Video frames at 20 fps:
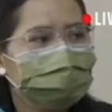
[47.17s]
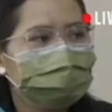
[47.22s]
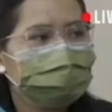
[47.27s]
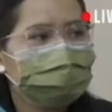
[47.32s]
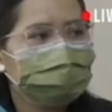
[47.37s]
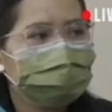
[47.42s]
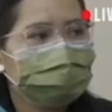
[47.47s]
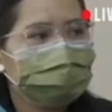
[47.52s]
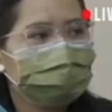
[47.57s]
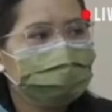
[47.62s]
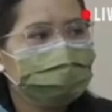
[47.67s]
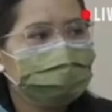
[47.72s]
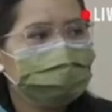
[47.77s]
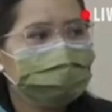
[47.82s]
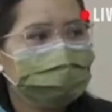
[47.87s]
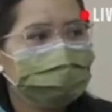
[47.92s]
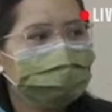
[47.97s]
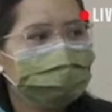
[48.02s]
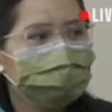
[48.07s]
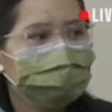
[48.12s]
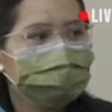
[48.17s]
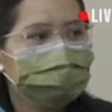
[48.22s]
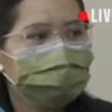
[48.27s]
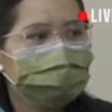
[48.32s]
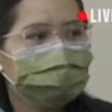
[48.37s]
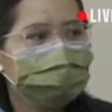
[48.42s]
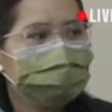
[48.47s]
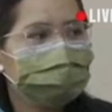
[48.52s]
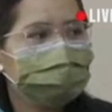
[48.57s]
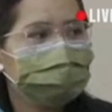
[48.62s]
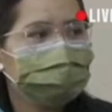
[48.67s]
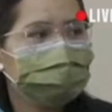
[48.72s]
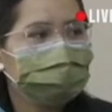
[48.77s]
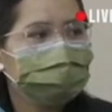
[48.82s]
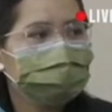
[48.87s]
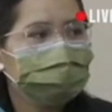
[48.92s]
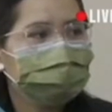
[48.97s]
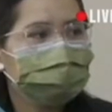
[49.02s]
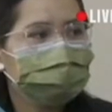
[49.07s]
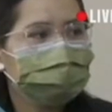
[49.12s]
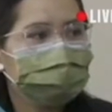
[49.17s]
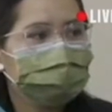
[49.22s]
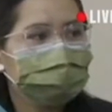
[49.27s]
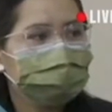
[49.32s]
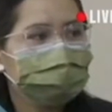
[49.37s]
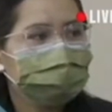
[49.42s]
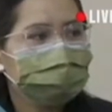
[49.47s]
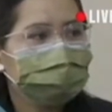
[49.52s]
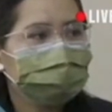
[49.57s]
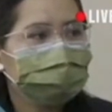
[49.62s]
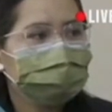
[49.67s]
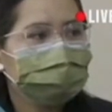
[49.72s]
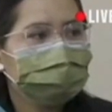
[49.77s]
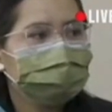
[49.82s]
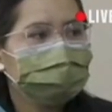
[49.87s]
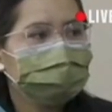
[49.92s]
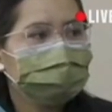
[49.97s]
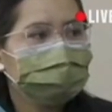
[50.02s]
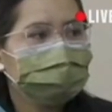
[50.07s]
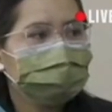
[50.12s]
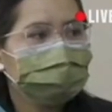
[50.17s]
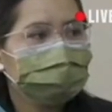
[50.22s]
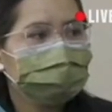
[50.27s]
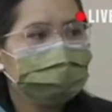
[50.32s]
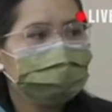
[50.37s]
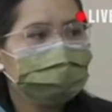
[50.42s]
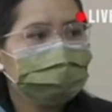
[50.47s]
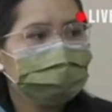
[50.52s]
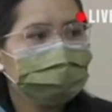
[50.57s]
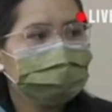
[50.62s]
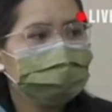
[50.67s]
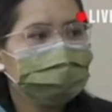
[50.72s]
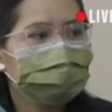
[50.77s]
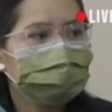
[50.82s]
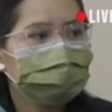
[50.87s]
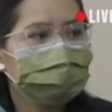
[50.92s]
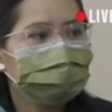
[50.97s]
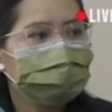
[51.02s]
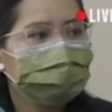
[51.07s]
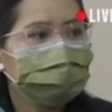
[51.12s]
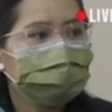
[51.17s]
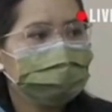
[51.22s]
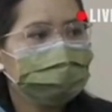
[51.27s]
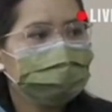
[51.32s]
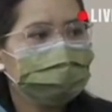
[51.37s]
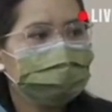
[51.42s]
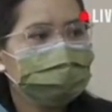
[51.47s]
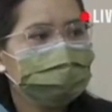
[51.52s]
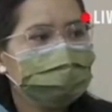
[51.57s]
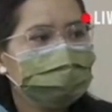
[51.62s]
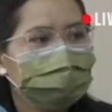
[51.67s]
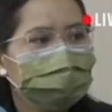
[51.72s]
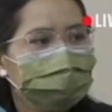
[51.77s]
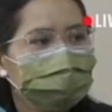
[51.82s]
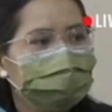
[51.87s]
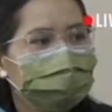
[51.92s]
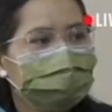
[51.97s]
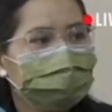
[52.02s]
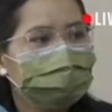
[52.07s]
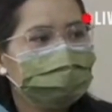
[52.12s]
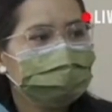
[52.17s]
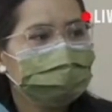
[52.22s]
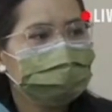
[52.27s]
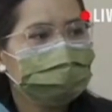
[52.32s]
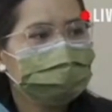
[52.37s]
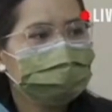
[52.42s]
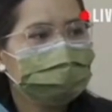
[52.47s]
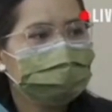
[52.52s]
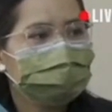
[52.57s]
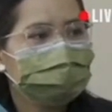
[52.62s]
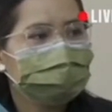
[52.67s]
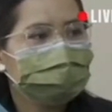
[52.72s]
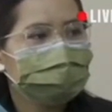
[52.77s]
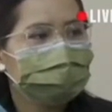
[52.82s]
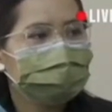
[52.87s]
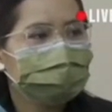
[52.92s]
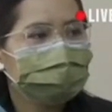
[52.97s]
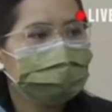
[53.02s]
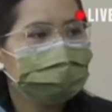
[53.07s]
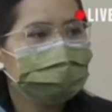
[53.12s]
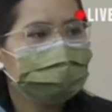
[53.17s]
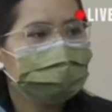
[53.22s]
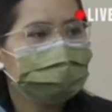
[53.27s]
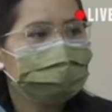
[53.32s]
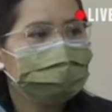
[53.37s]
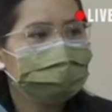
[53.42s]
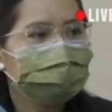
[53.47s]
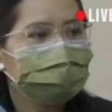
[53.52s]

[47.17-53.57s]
(silent)